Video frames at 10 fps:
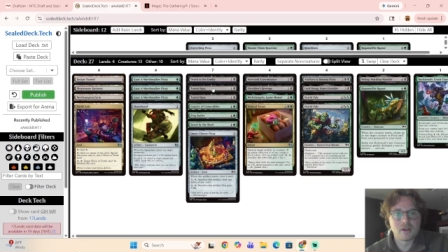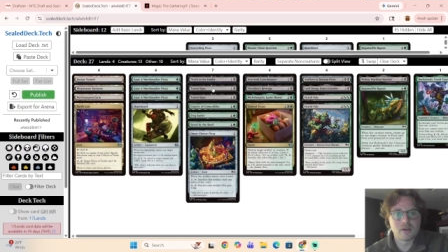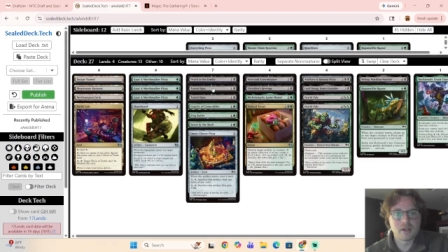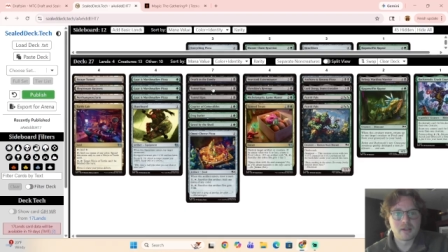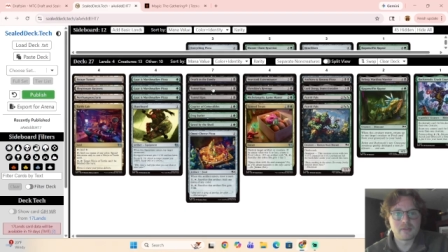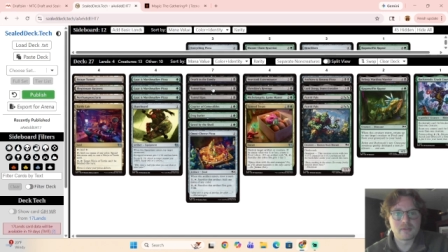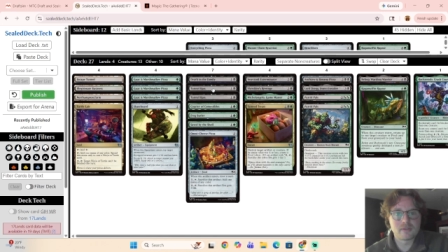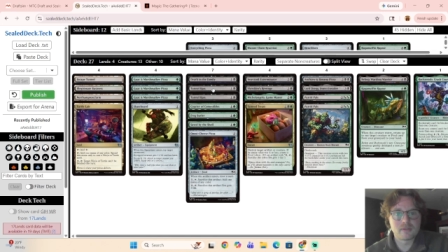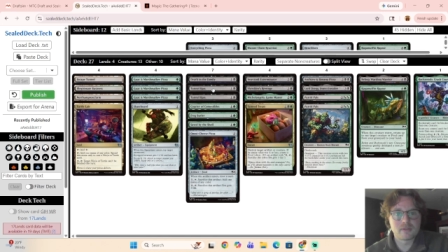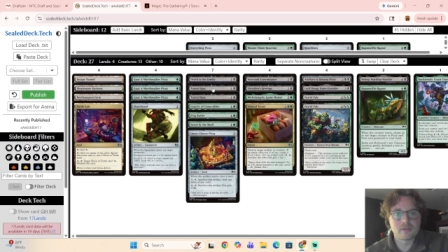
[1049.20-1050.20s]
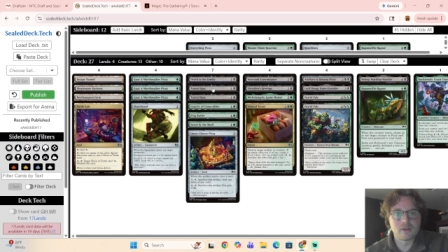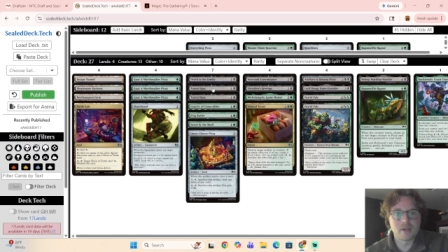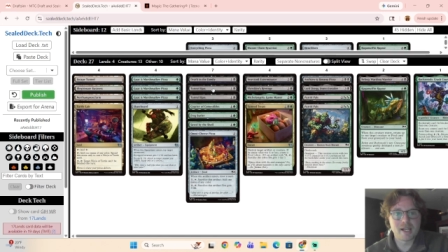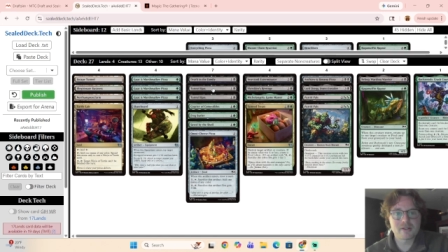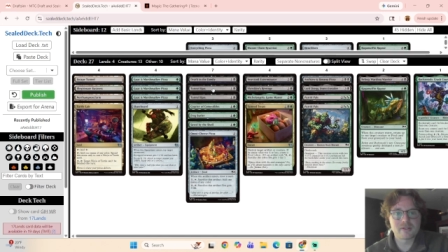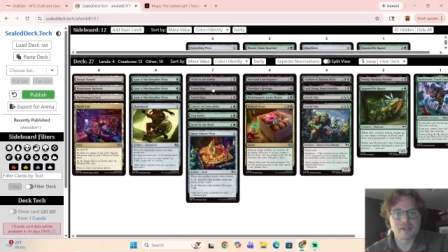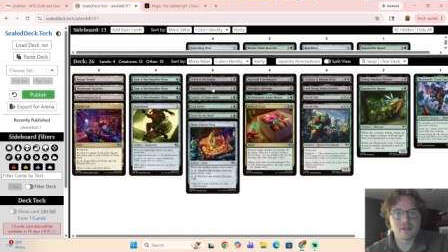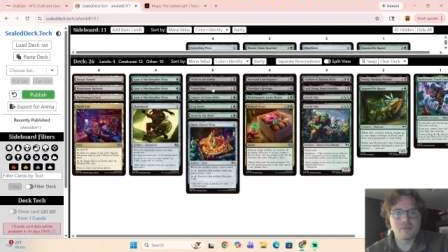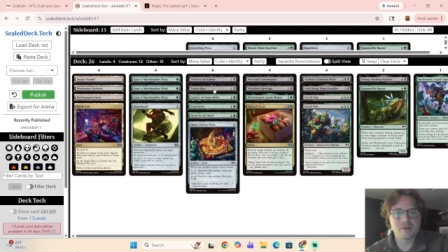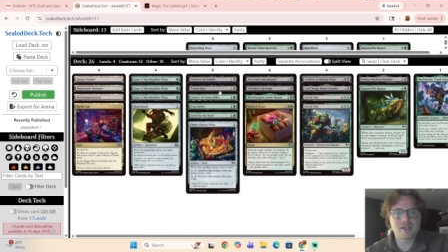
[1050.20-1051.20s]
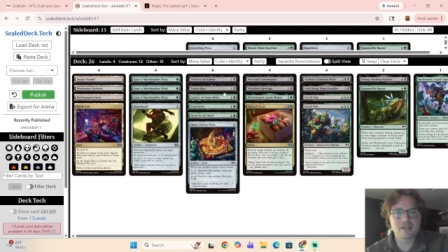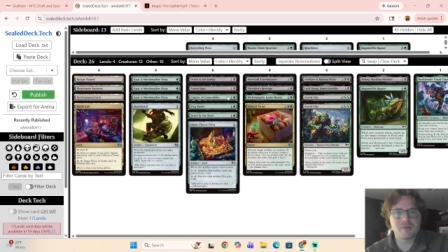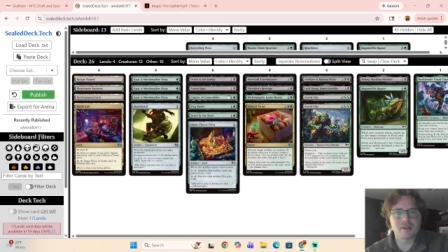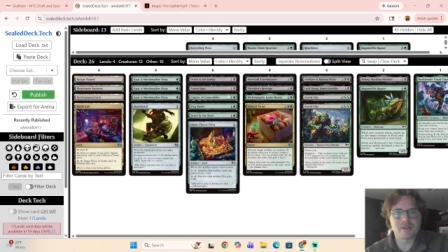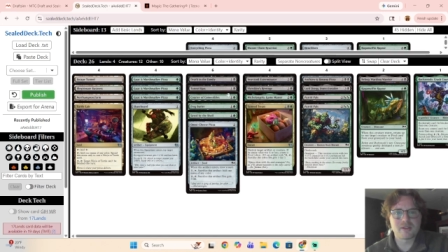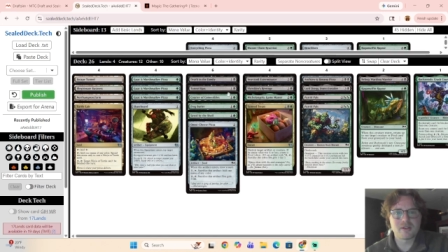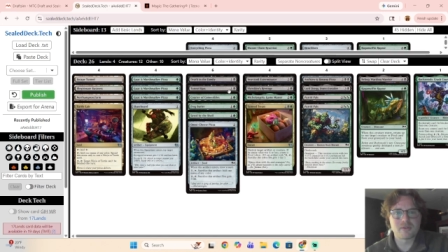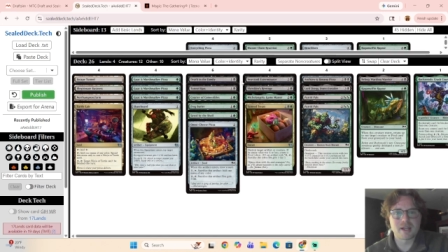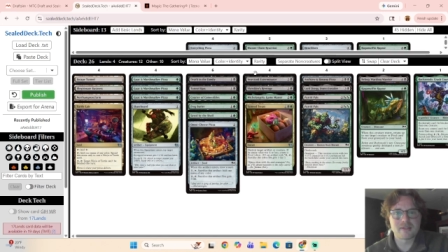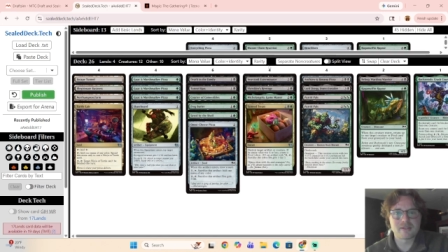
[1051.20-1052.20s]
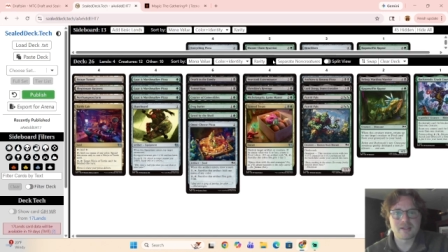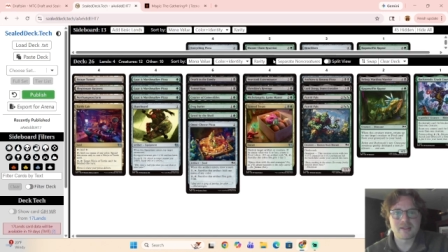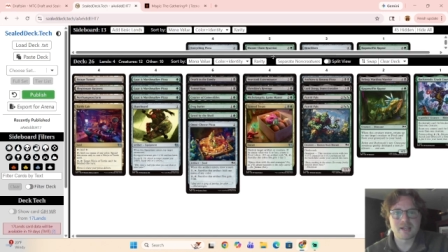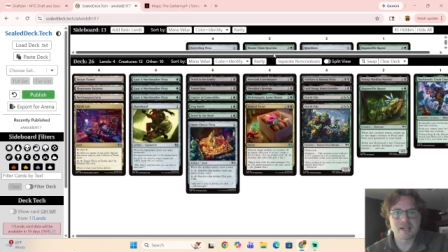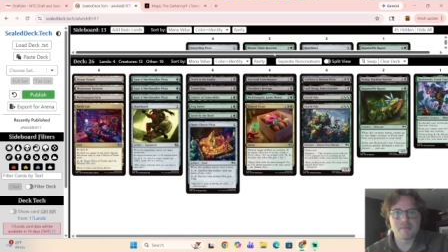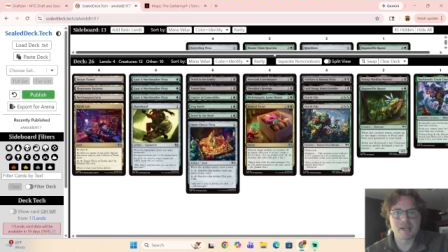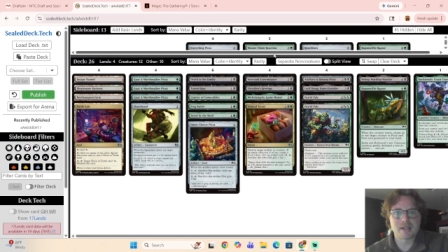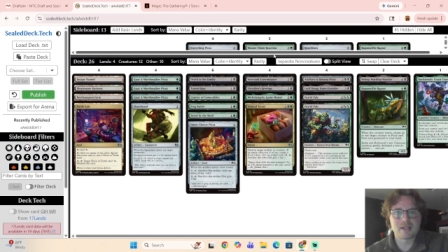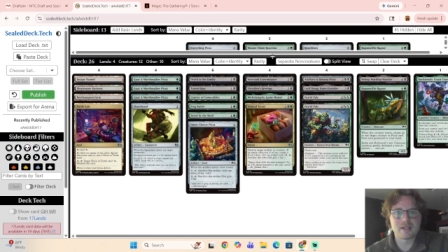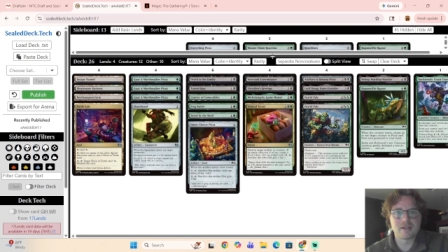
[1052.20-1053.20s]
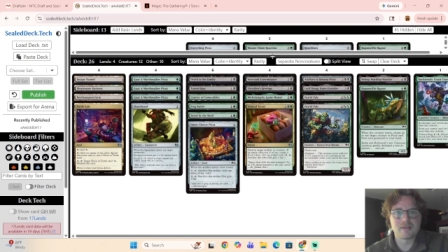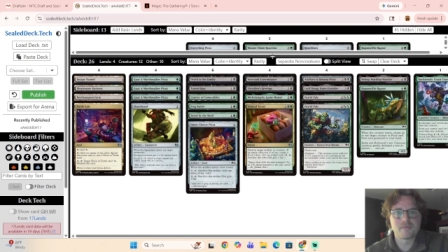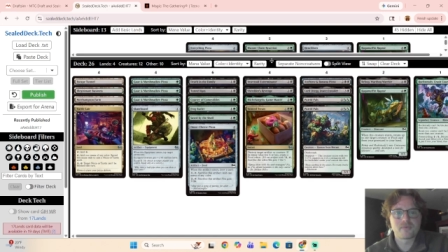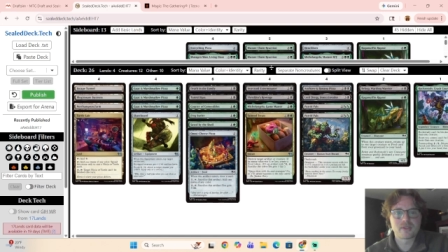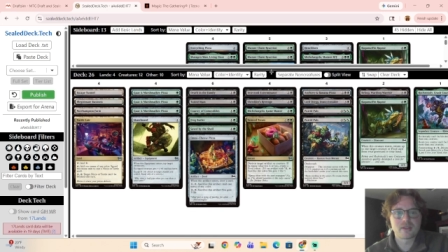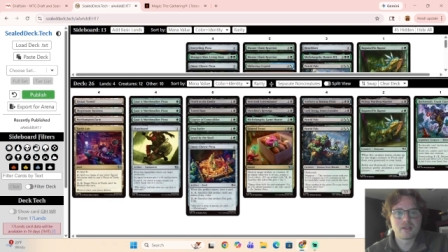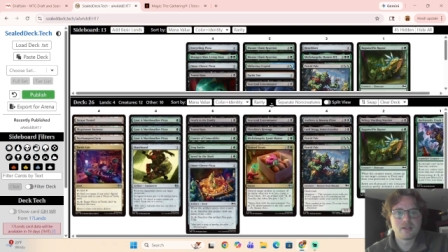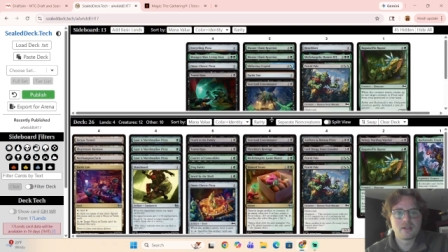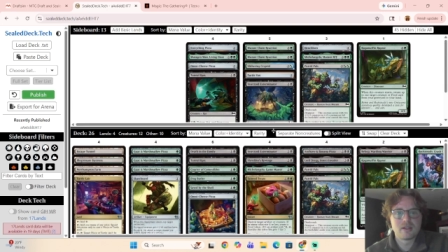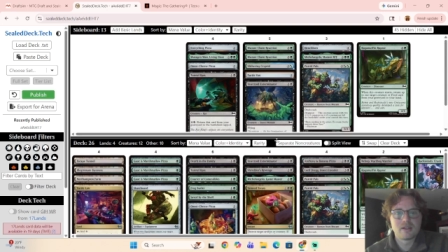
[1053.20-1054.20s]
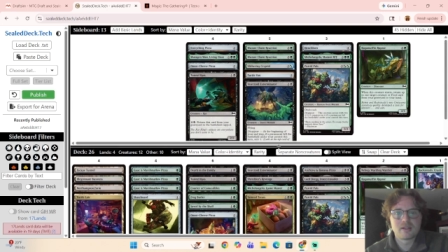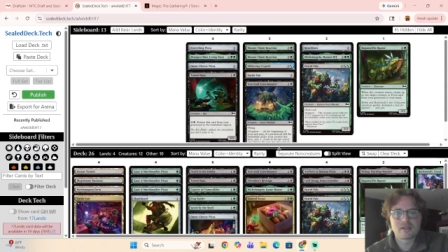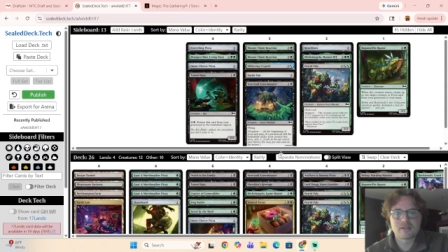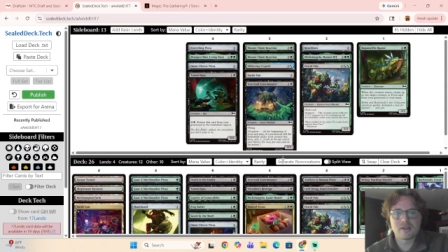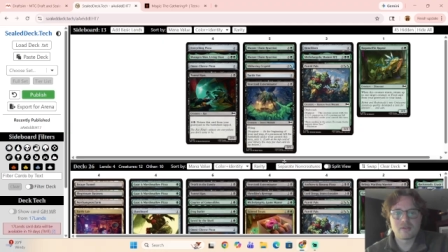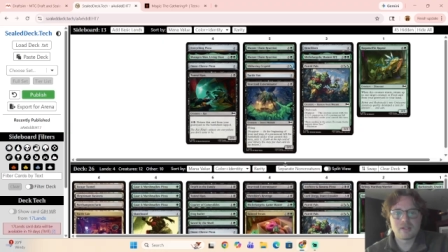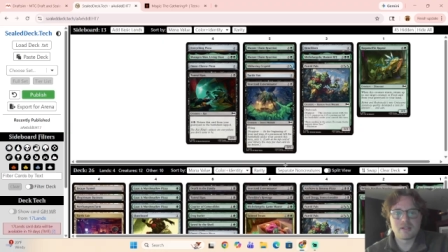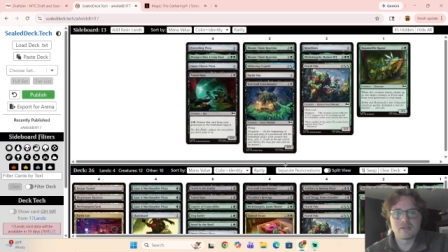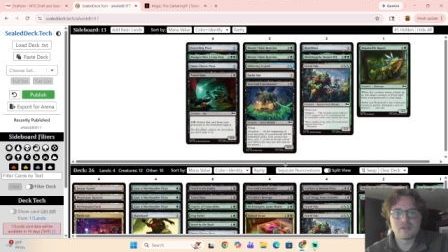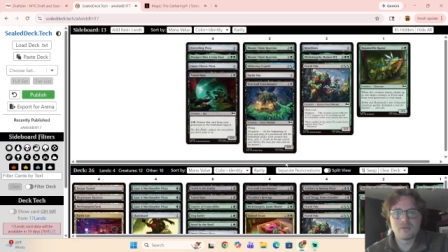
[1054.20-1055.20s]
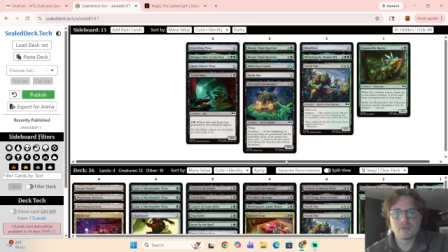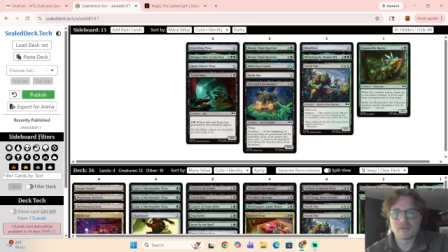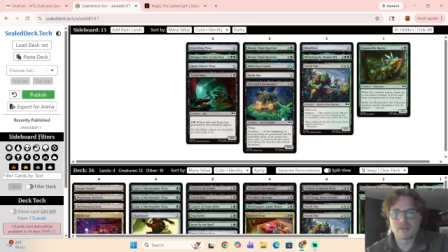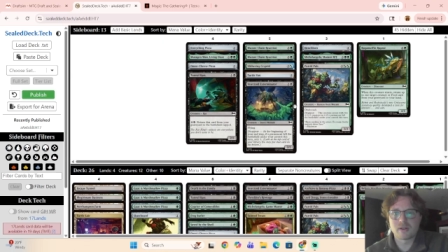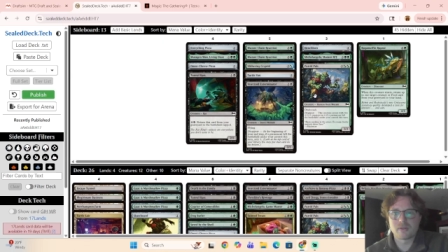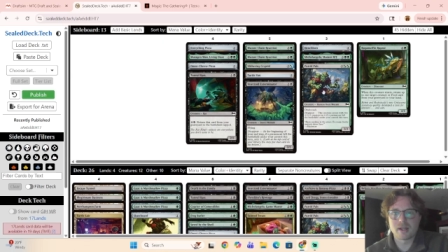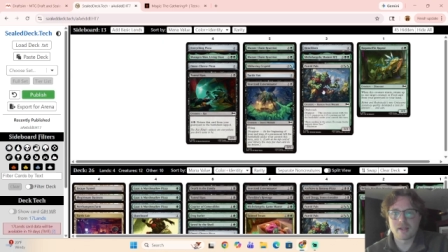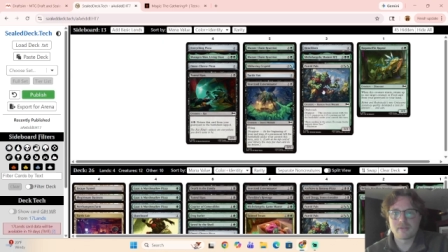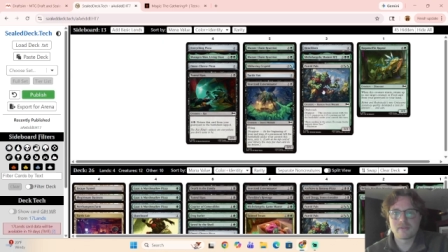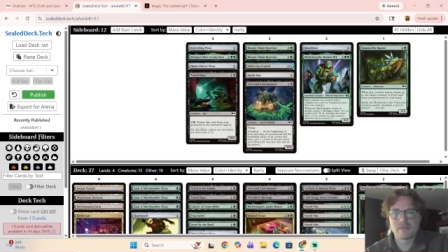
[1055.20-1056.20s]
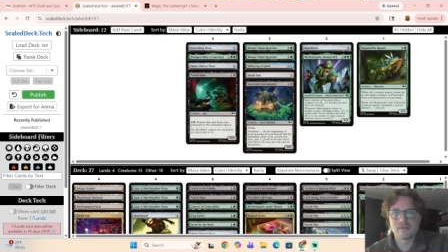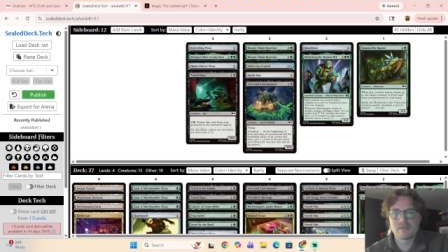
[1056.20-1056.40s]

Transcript: All right, so actually, no, we're gonna cut one of the Tunnel Rats and get that guy back in here, because I don't need 2 of the Tunnel Rats.